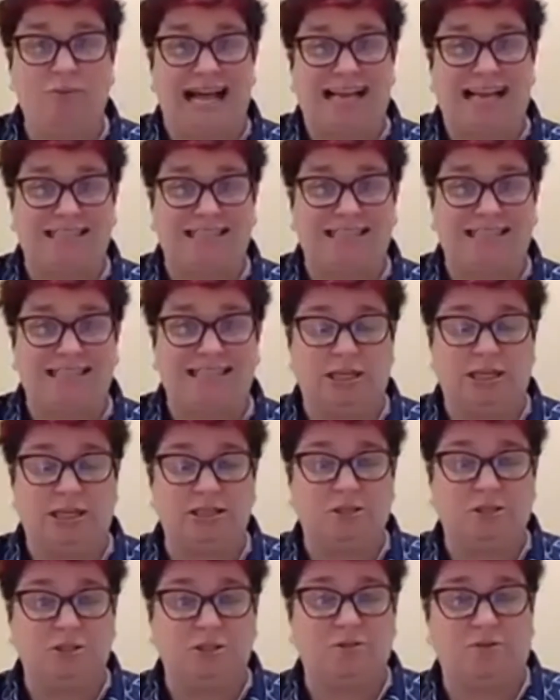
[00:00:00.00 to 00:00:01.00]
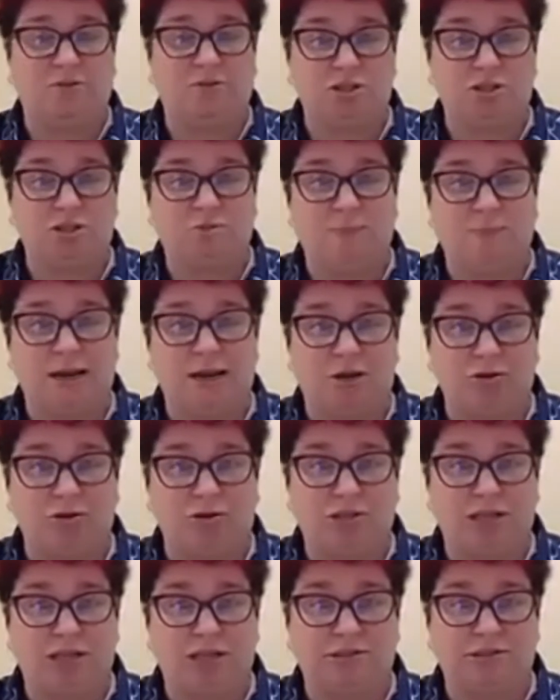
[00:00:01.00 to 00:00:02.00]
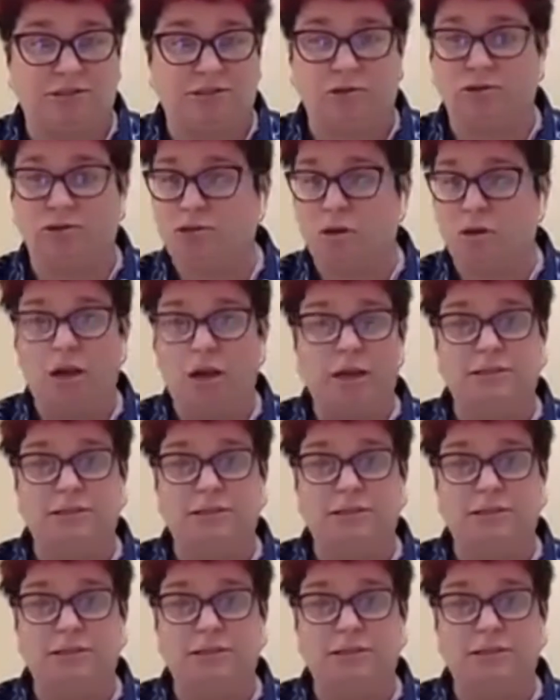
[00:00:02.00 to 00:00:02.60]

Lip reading: Plastic utensils versus metal utensils.